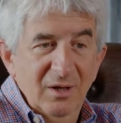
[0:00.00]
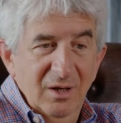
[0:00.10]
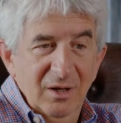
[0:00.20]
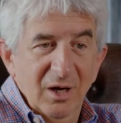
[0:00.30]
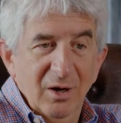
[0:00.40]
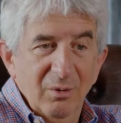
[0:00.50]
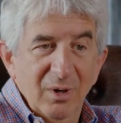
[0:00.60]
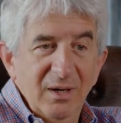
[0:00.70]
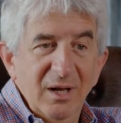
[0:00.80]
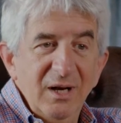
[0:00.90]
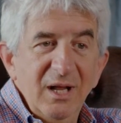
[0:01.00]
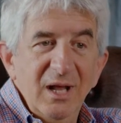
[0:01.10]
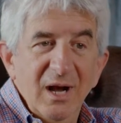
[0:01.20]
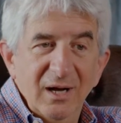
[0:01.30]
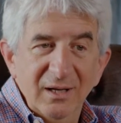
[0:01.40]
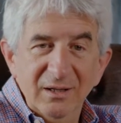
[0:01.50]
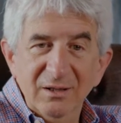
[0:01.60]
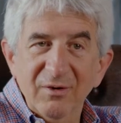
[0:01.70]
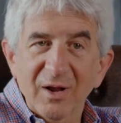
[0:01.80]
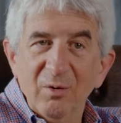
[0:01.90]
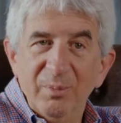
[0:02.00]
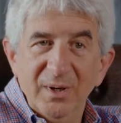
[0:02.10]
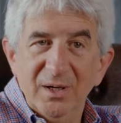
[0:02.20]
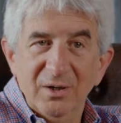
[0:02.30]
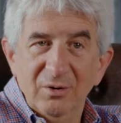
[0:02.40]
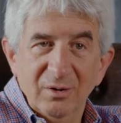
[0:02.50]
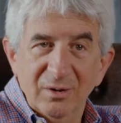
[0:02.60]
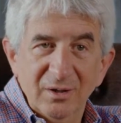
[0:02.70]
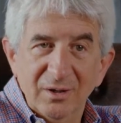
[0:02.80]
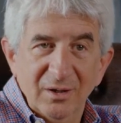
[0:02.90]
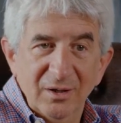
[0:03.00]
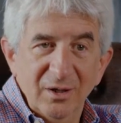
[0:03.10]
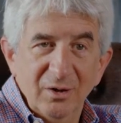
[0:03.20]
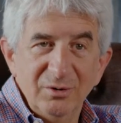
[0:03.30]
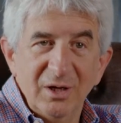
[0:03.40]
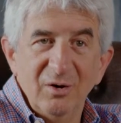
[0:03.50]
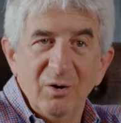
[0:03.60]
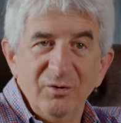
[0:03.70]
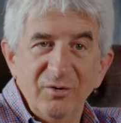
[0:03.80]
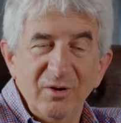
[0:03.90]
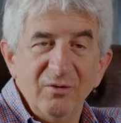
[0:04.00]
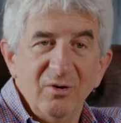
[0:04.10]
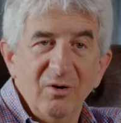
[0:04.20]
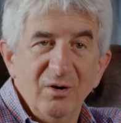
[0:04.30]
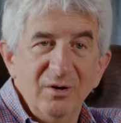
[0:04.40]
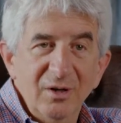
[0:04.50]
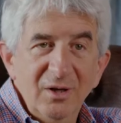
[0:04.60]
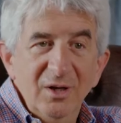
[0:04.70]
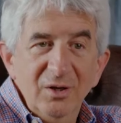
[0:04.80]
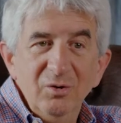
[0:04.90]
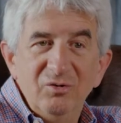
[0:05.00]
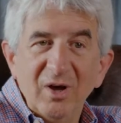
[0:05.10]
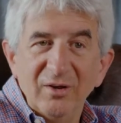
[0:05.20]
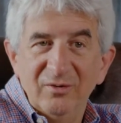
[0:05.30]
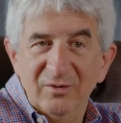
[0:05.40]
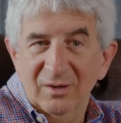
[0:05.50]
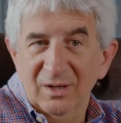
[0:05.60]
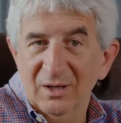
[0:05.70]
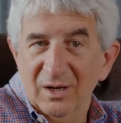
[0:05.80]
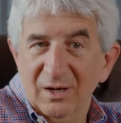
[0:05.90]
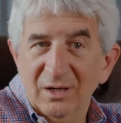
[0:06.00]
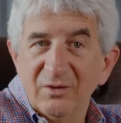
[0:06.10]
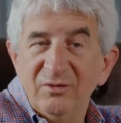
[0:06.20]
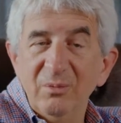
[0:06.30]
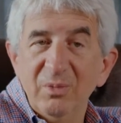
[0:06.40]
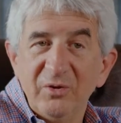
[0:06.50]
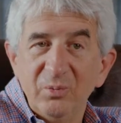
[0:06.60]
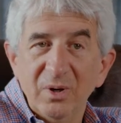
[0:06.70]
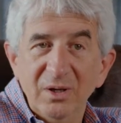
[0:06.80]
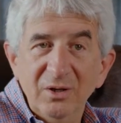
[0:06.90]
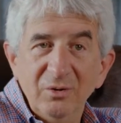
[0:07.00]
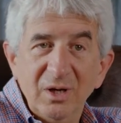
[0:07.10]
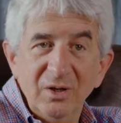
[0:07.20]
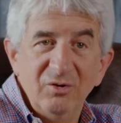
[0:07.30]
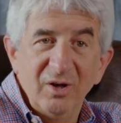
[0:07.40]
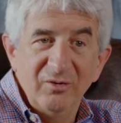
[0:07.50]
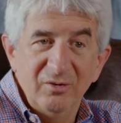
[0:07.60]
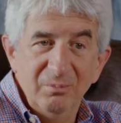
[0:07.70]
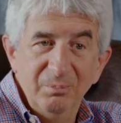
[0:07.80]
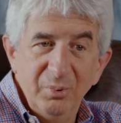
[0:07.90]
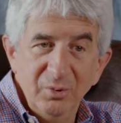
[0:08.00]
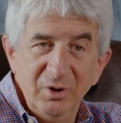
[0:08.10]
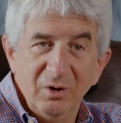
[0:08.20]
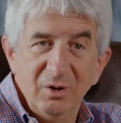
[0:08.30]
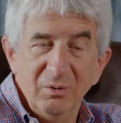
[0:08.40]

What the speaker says: you know, an AI developer or, you know, technologist and so on. You just, in a seamless way, you can just put your